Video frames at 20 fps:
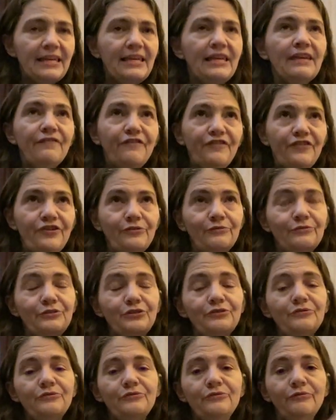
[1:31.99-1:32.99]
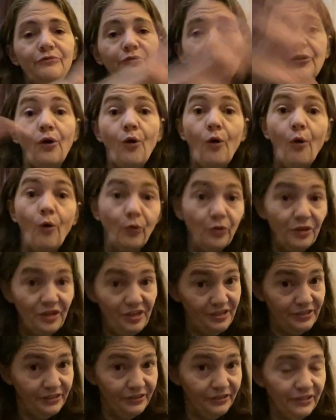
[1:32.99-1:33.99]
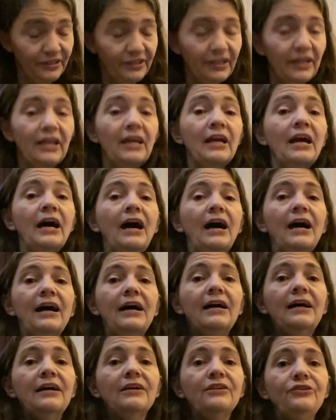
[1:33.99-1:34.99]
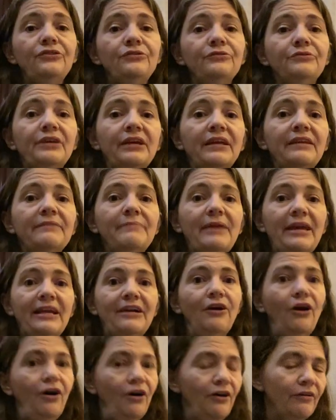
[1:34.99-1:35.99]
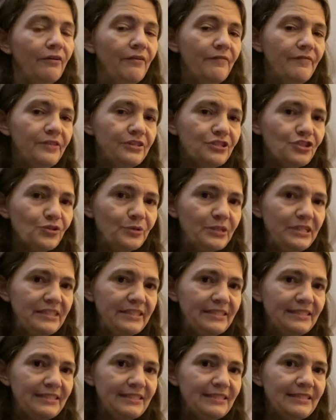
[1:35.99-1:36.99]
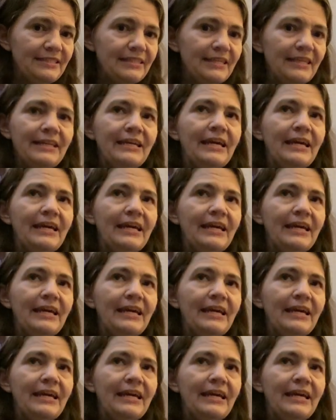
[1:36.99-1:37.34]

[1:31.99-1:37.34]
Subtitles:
If you do the whole year, you can make all of the choices.